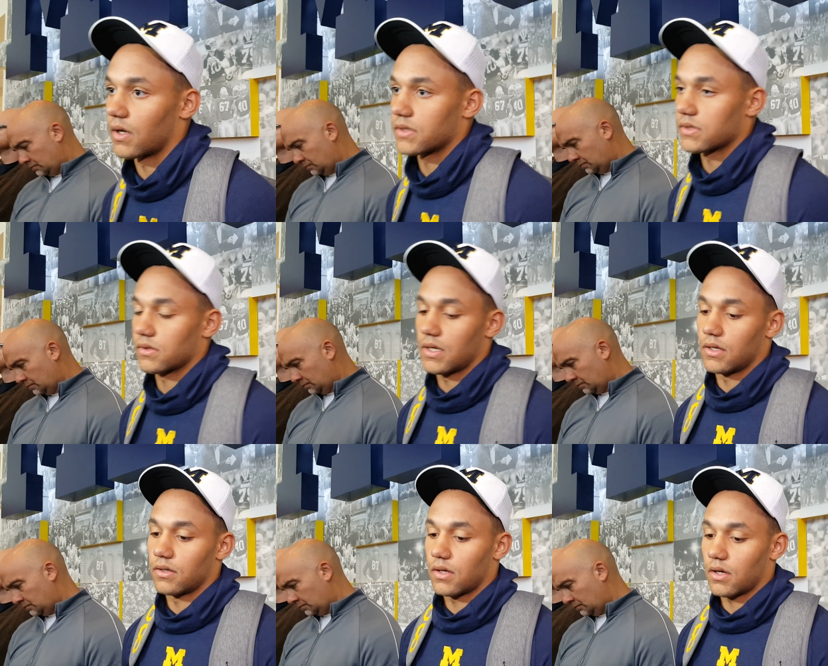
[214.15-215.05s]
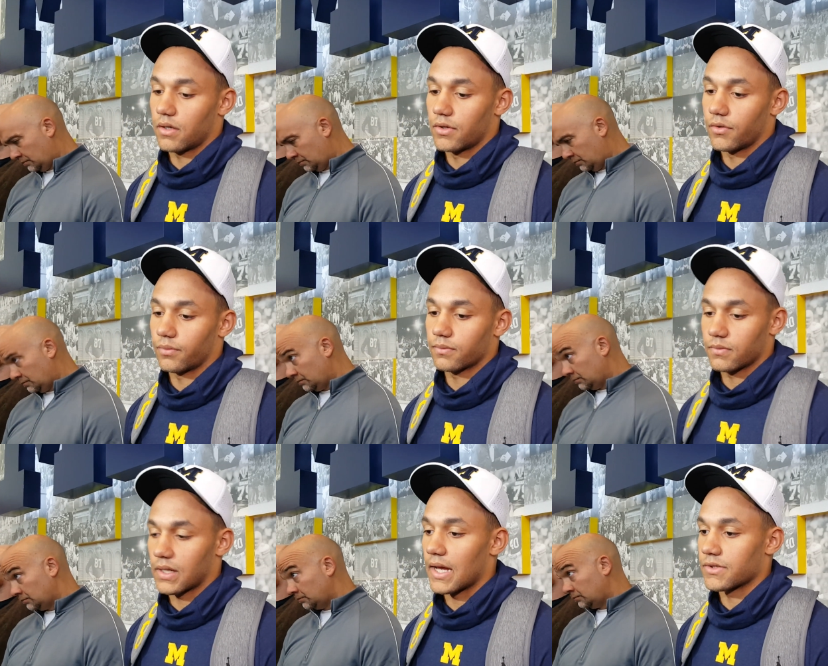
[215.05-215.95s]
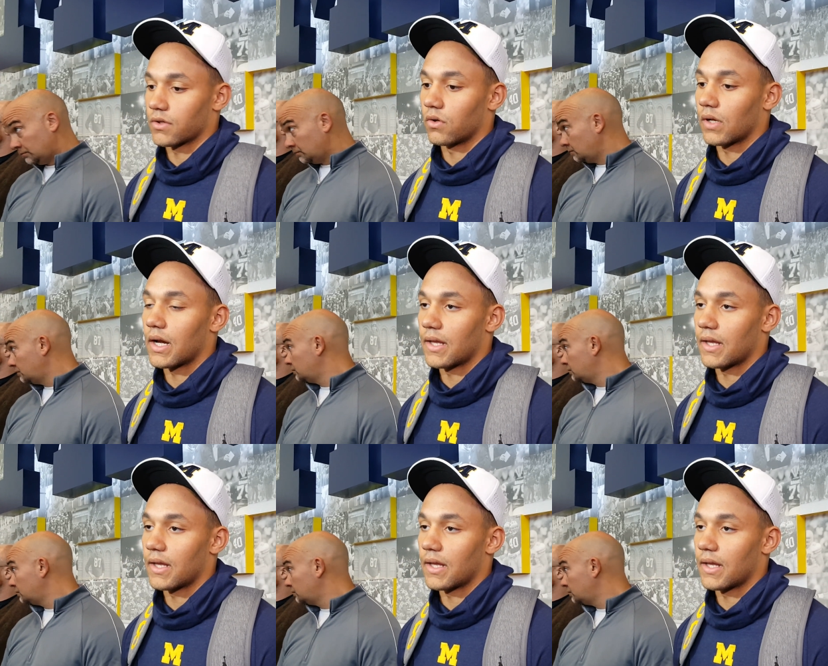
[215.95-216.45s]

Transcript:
Speaker 1: us. And, uh, you know, guys are gonna hold on to